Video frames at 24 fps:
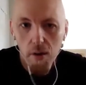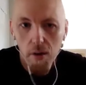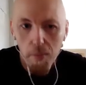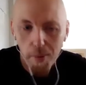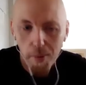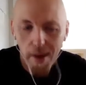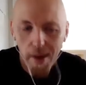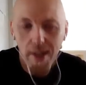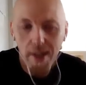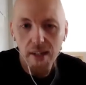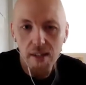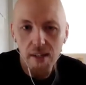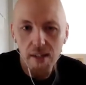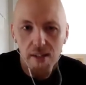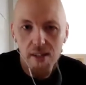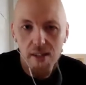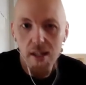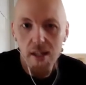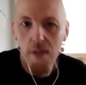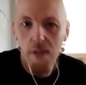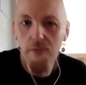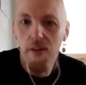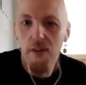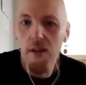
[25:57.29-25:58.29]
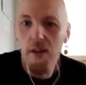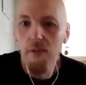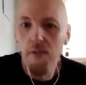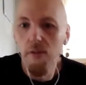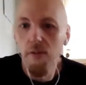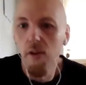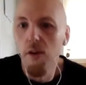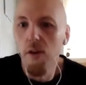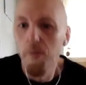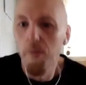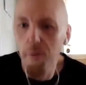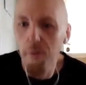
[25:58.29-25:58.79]
practice stuff that you've
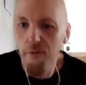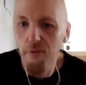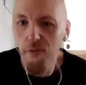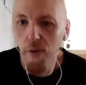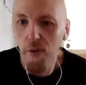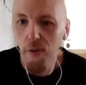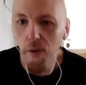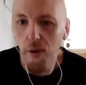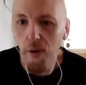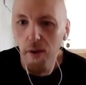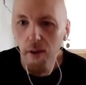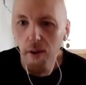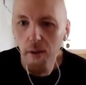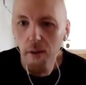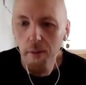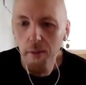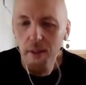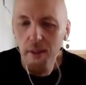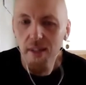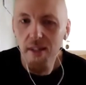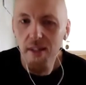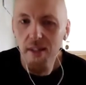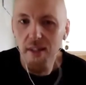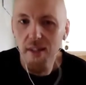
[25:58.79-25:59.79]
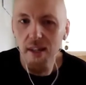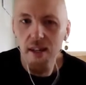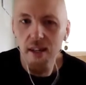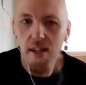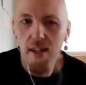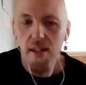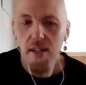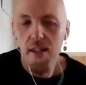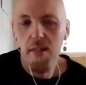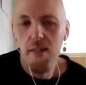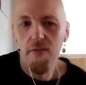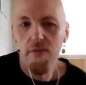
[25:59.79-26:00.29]
learned before because it's
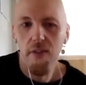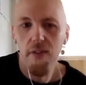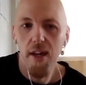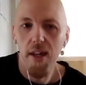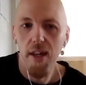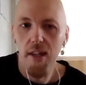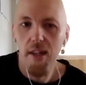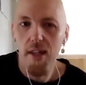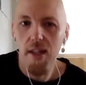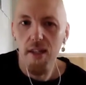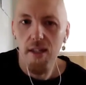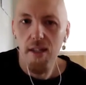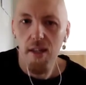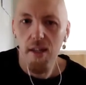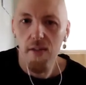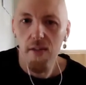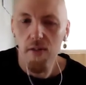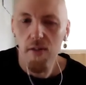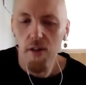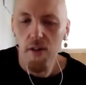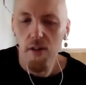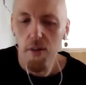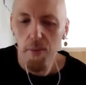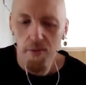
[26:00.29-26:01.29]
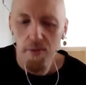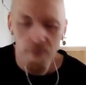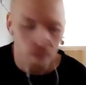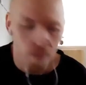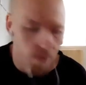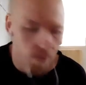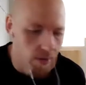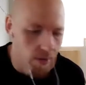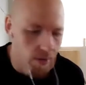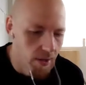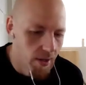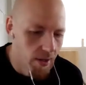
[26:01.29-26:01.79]
easy to forget things that you've learned
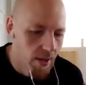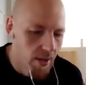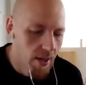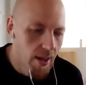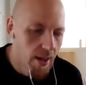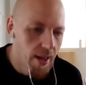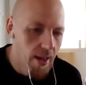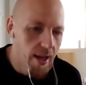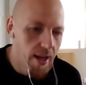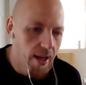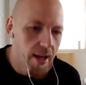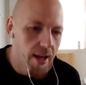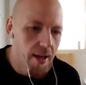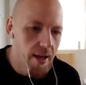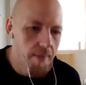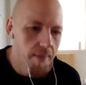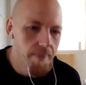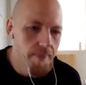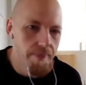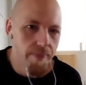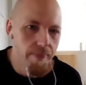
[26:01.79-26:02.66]
before. Um,